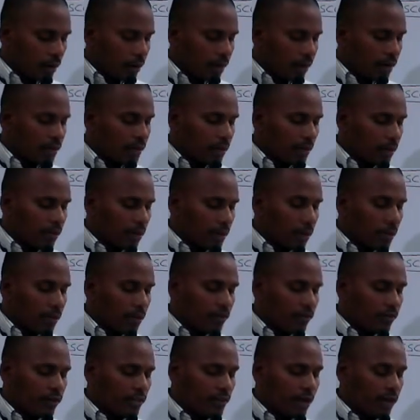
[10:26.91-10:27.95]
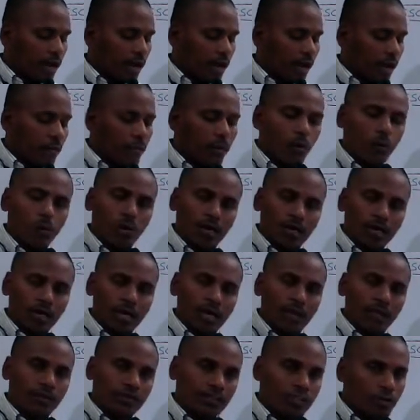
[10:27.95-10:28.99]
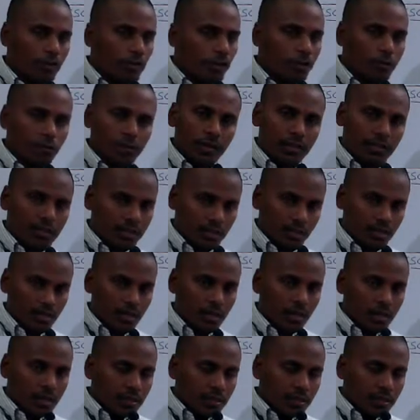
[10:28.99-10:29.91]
but the payment for the normal working hours is not mentioned.